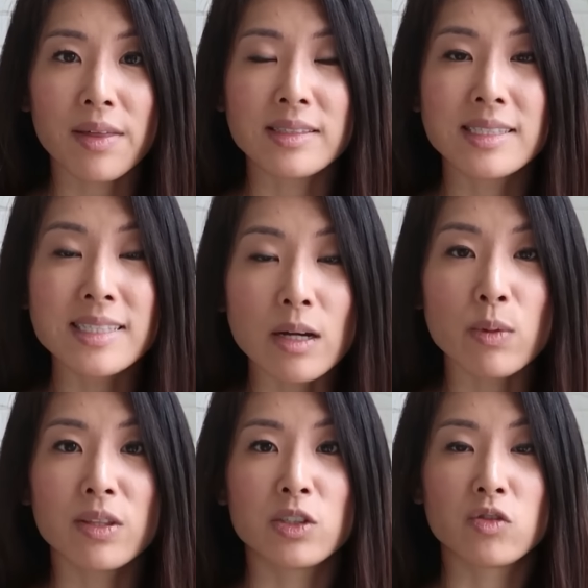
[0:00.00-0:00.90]
and stick
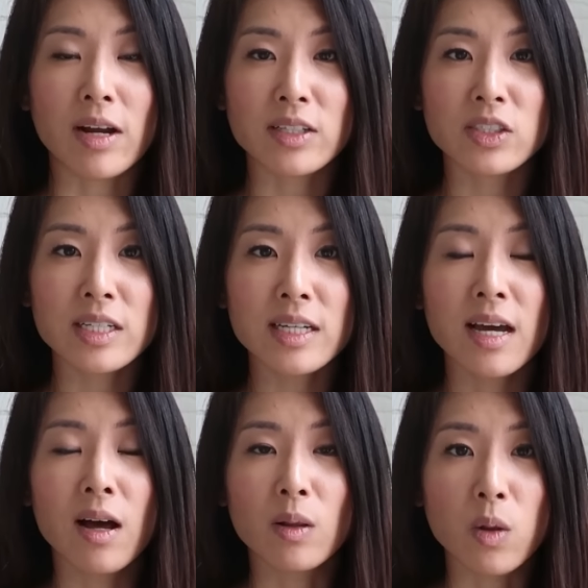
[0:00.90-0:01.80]
with this strategy
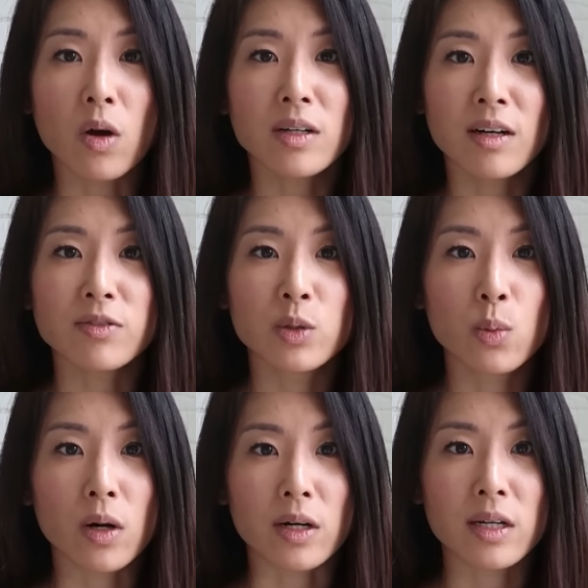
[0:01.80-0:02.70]
long enough to
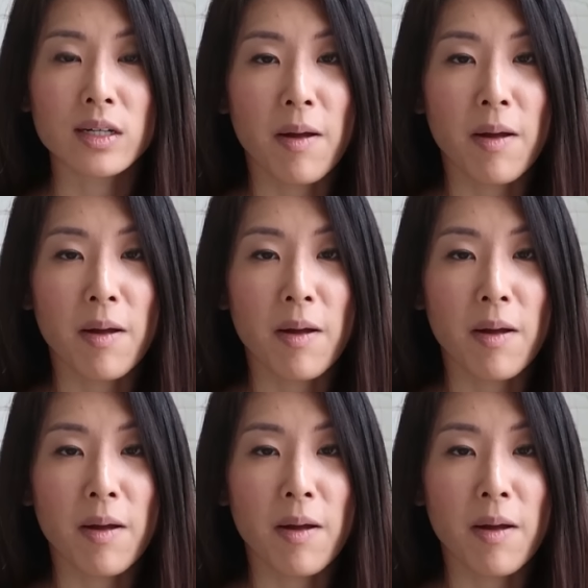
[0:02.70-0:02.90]
work.